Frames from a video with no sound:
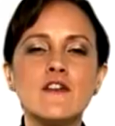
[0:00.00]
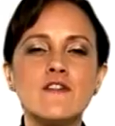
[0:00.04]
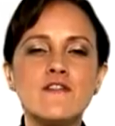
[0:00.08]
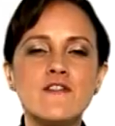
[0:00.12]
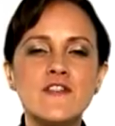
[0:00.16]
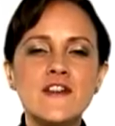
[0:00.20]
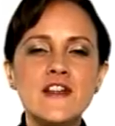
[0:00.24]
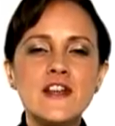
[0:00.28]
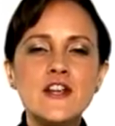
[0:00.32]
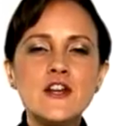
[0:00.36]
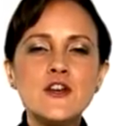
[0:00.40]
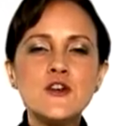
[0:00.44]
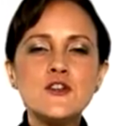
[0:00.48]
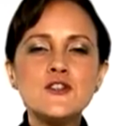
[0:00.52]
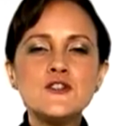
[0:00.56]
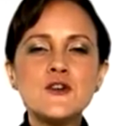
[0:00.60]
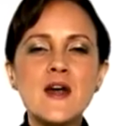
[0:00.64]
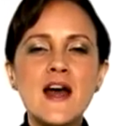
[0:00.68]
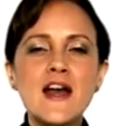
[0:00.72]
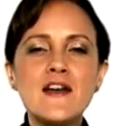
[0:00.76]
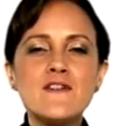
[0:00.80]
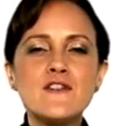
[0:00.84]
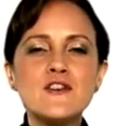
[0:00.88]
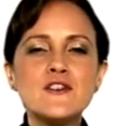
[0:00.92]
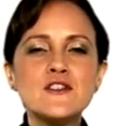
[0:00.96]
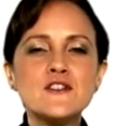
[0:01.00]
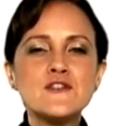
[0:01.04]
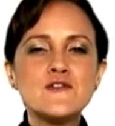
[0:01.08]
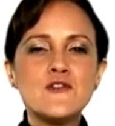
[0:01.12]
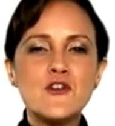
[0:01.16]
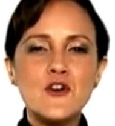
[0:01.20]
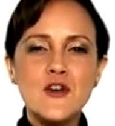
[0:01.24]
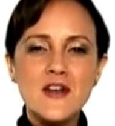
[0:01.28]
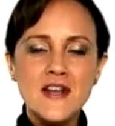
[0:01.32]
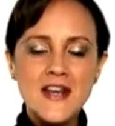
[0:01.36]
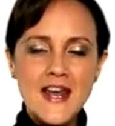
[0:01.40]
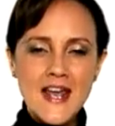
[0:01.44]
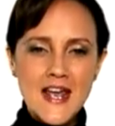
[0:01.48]
video drivers for
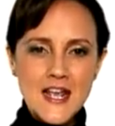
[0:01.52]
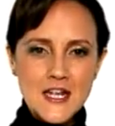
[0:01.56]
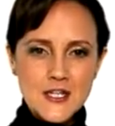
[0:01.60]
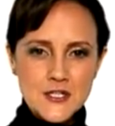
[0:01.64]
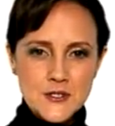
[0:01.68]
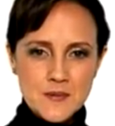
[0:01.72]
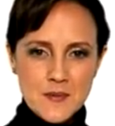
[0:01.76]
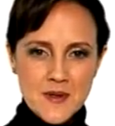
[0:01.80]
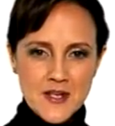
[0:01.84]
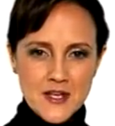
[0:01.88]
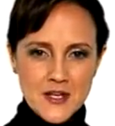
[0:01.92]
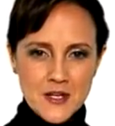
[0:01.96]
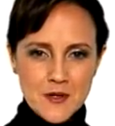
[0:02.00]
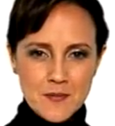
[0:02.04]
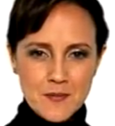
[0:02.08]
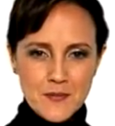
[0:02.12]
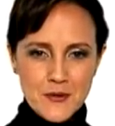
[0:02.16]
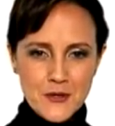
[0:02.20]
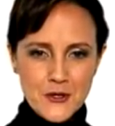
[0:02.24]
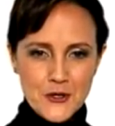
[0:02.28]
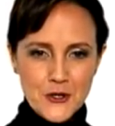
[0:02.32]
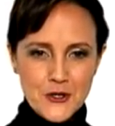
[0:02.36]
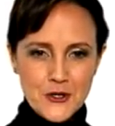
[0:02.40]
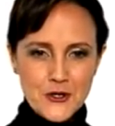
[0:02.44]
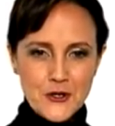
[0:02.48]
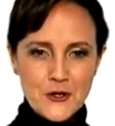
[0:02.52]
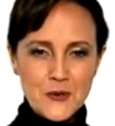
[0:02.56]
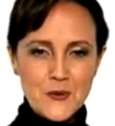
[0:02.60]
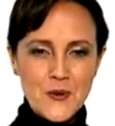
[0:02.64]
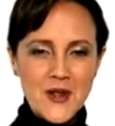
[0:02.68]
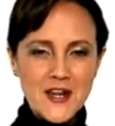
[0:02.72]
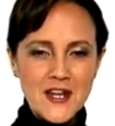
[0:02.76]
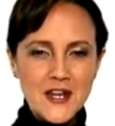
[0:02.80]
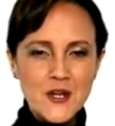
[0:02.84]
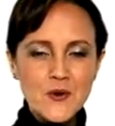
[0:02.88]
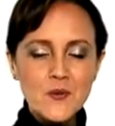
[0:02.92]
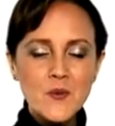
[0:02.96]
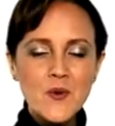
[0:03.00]
an HP computer
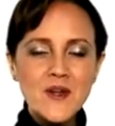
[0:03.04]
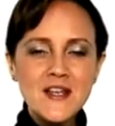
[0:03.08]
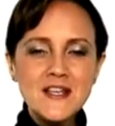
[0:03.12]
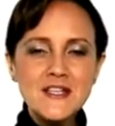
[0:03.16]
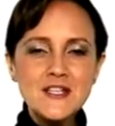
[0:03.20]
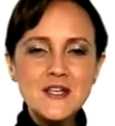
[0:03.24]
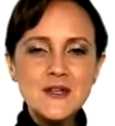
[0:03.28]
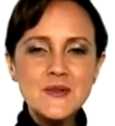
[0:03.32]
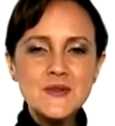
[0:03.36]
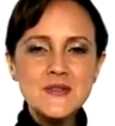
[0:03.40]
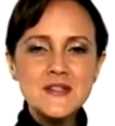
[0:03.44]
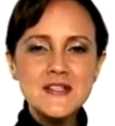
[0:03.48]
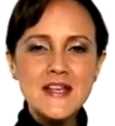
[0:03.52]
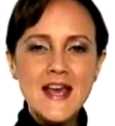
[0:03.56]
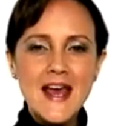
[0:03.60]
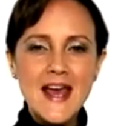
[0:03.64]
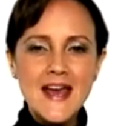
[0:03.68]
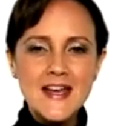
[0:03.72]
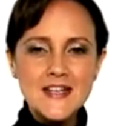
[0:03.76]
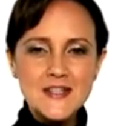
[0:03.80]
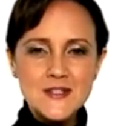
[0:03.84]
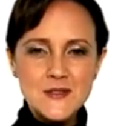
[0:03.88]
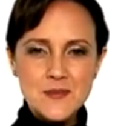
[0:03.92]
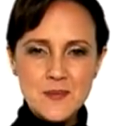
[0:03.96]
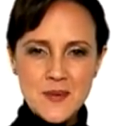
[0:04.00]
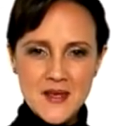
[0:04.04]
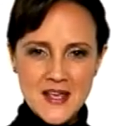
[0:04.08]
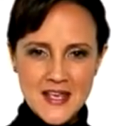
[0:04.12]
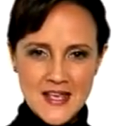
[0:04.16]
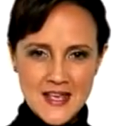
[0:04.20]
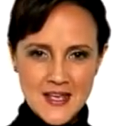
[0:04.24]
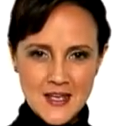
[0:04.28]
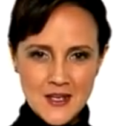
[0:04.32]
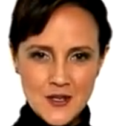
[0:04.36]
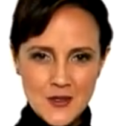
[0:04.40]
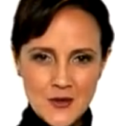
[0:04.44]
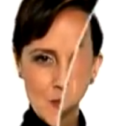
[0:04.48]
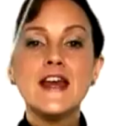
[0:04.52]
running Windows XP.
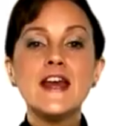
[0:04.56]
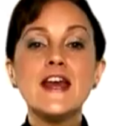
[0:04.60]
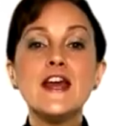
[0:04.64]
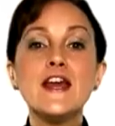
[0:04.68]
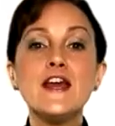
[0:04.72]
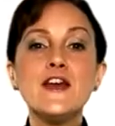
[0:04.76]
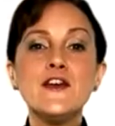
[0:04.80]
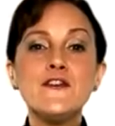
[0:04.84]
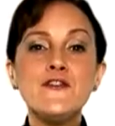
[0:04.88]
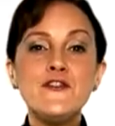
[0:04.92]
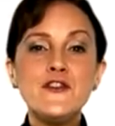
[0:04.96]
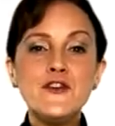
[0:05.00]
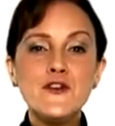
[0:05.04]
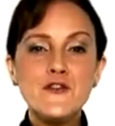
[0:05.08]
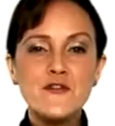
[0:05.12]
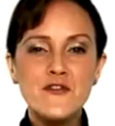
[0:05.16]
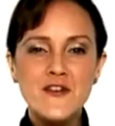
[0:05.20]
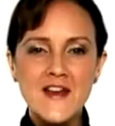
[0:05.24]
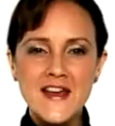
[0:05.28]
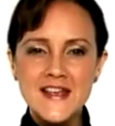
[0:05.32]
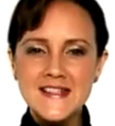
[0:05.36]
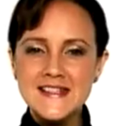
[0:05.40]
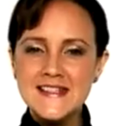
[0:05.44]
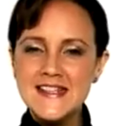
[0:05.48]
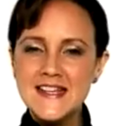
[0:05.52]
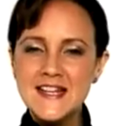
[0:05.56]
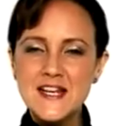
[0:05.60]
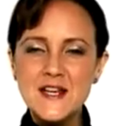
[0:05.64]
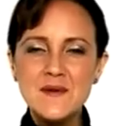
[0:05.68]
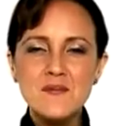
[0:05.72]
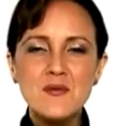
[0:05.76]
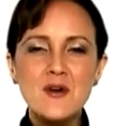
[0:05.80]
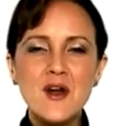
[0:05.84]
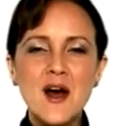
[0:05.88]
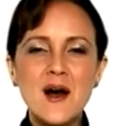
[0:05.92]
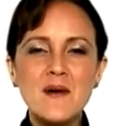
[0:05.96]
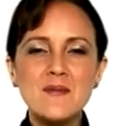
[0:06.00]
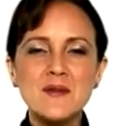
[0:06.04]
If you face any
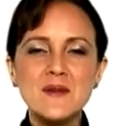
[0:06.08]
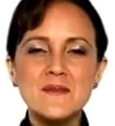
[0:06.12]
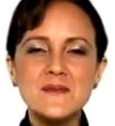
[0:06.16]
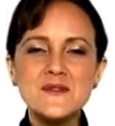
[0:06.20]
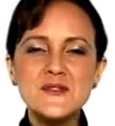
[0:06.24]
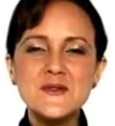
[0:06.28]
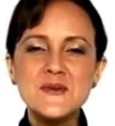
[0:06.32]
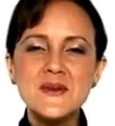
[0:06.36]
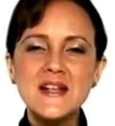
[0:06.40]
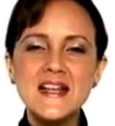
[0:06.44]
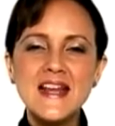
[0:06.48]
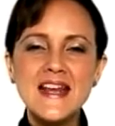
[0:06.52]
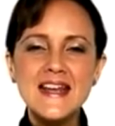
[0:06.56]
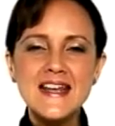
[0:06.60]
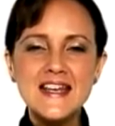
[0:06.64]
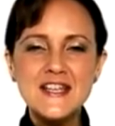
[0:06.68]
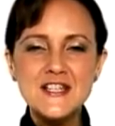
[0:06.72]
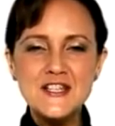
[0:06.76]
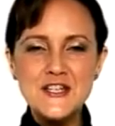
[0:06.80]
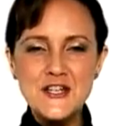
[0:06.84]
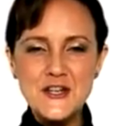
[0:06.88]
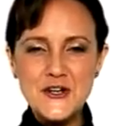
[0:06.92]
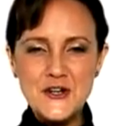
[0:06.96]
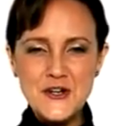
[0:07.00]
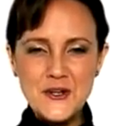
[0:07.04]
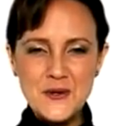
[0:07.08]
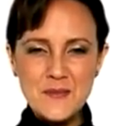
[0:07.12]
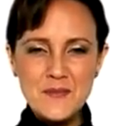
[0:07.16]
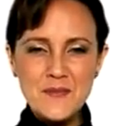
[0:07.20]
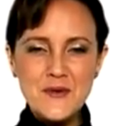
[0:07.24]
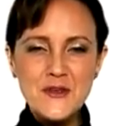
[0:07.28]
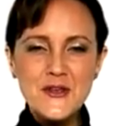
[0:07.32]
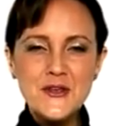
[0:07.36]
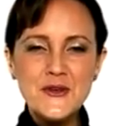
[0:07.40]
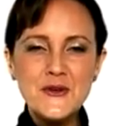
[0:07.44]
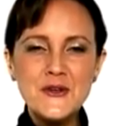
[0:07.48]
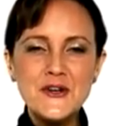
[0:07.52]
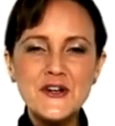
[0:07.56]
problems related to your
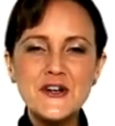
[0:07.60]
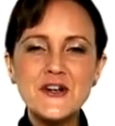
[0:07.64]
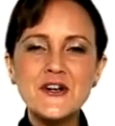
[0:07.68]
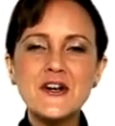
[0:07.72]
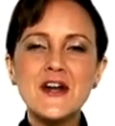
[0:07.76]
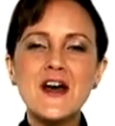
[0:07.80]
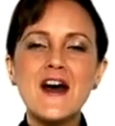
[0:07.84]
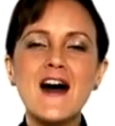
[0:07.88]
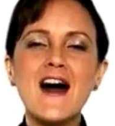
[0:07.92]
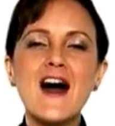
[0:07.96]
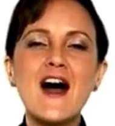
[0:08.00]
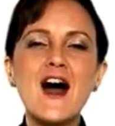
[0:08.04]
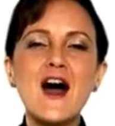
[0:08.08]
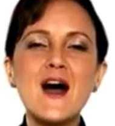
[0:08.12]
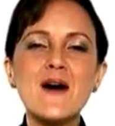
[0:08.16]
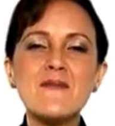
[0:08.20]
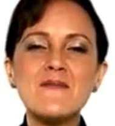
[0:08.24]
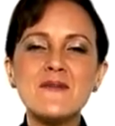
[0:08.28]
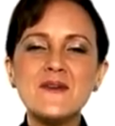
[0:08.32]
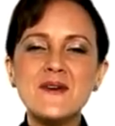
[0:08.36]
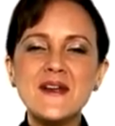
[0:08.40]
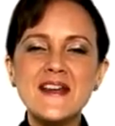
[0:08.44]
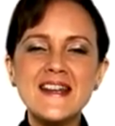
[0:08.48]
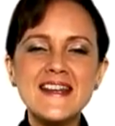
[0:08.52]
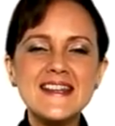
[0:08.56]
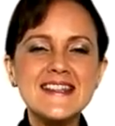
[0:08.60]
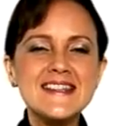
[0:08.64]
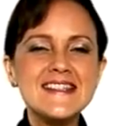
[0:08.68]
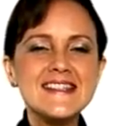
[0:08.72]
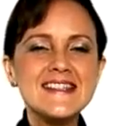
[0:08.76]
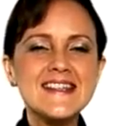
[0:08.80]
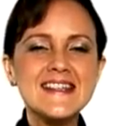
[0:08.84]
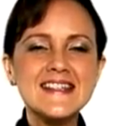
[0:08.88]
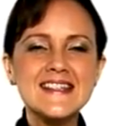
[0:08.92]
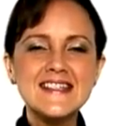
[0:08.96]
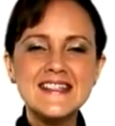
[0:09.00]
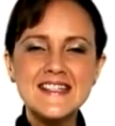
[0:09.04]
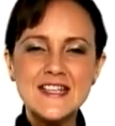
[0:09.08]
computer, operating
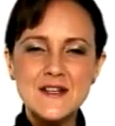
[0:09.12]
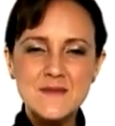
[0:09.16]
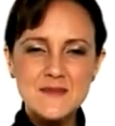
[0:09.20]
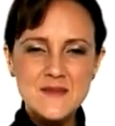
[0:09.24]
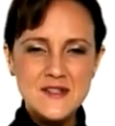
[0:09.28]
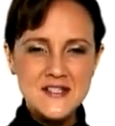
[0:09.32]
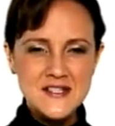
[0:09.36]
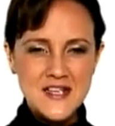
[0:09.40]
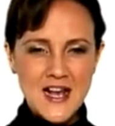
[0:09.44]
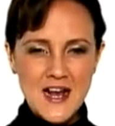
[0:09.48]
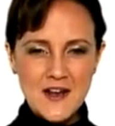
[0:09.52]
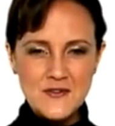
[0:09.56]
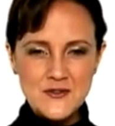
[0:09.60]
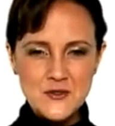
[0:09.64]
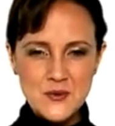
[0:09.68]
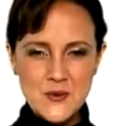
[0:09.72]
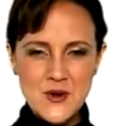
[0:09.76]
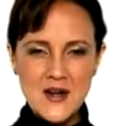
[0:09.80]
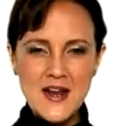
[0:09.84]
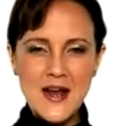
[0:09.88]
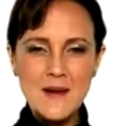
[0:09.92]
systems, software